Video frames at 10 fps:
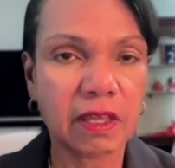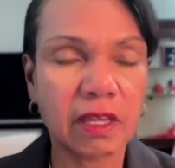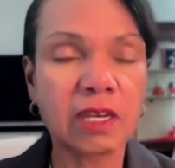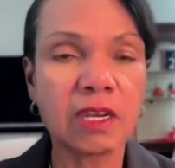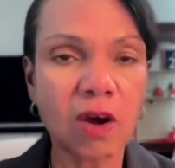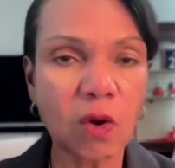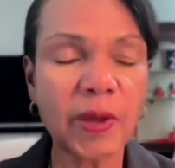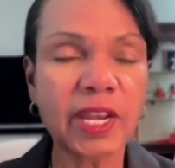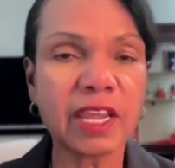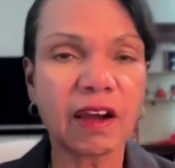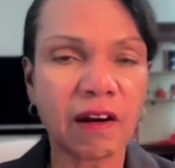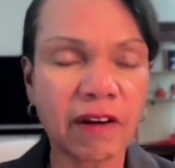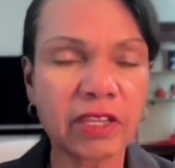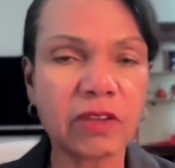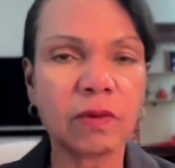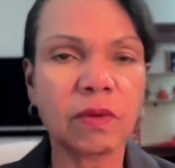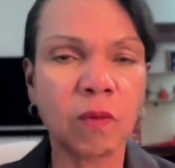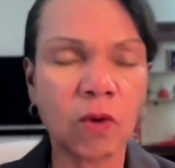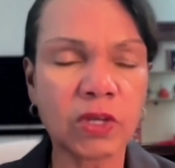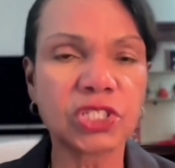Nobody argued
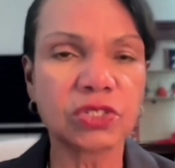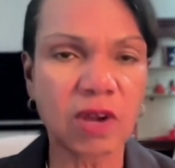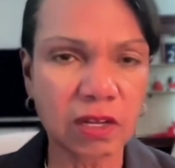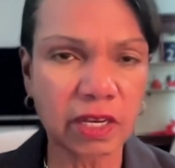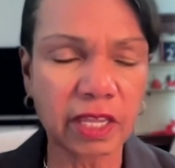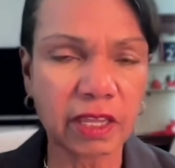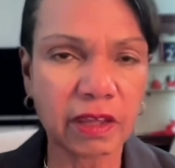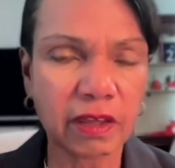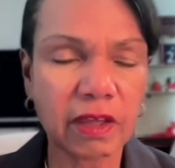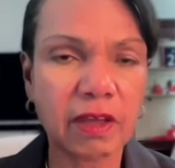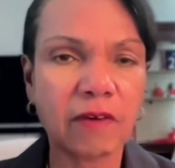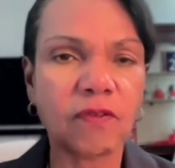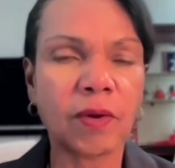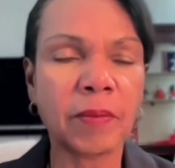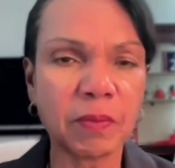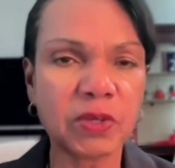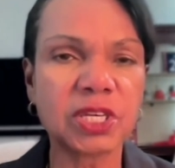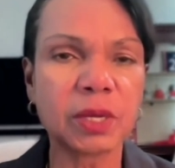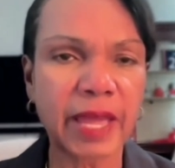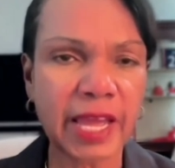more strongly for
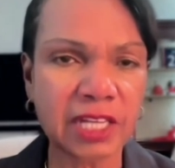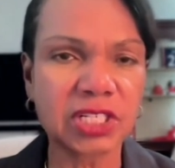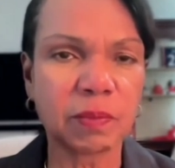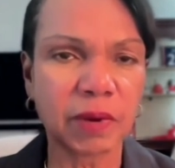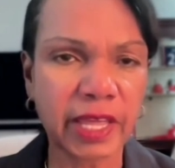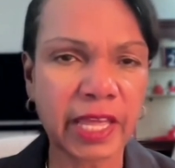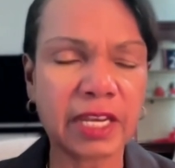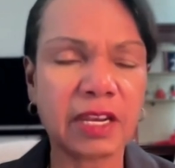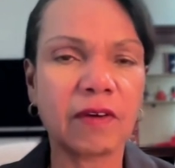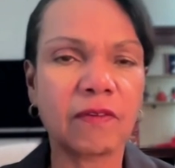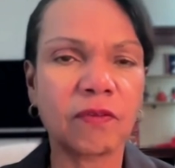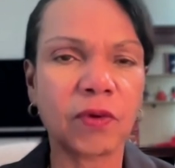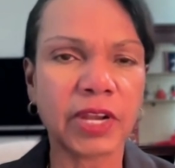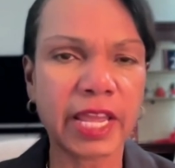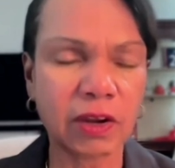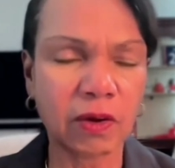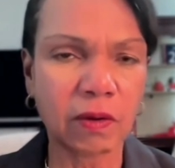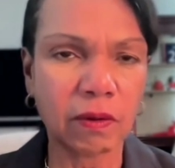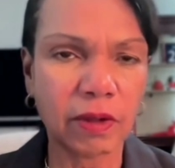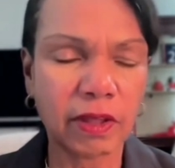membership action plan for
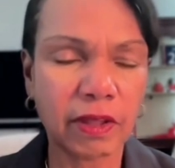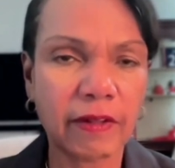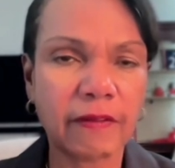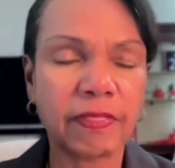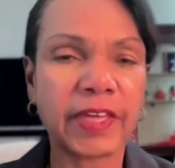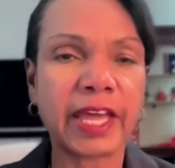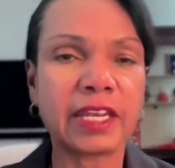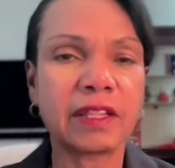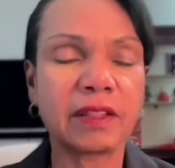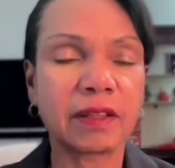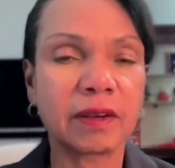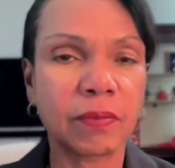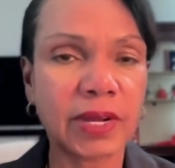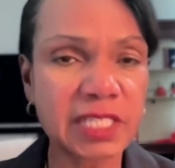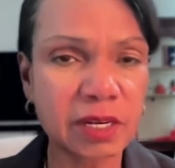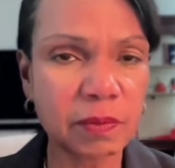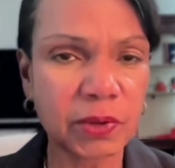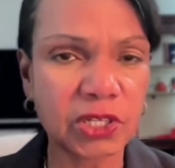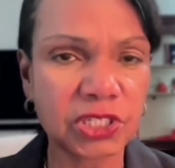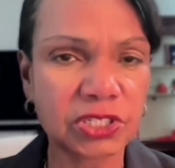NATO than President
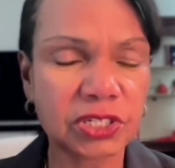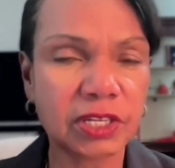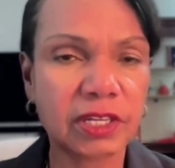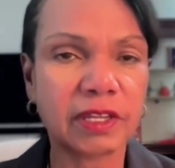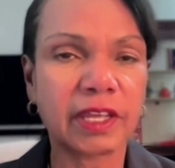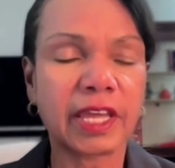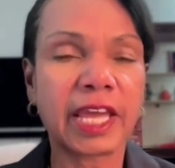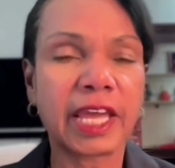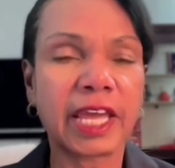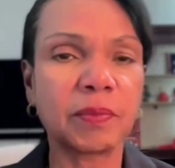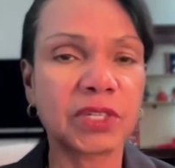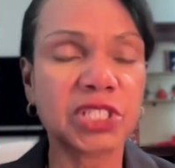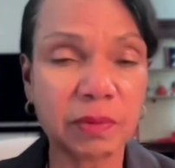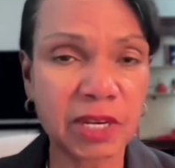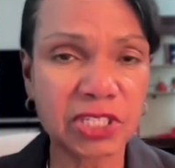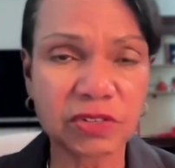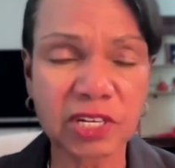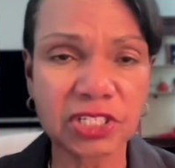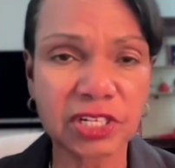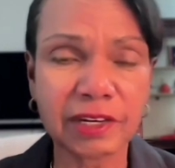Bush and the Bush
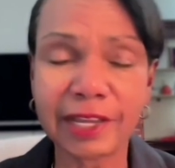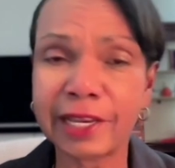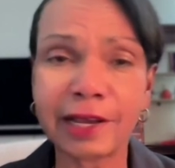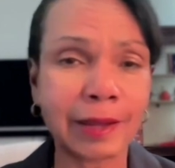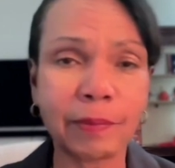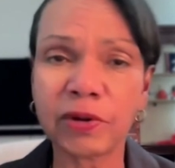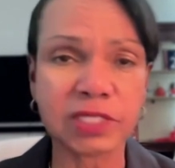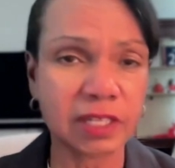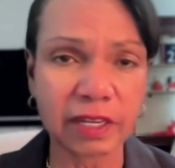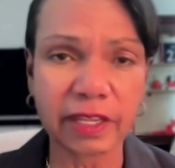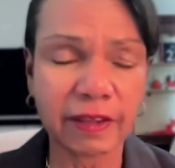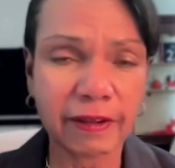administration and I personally.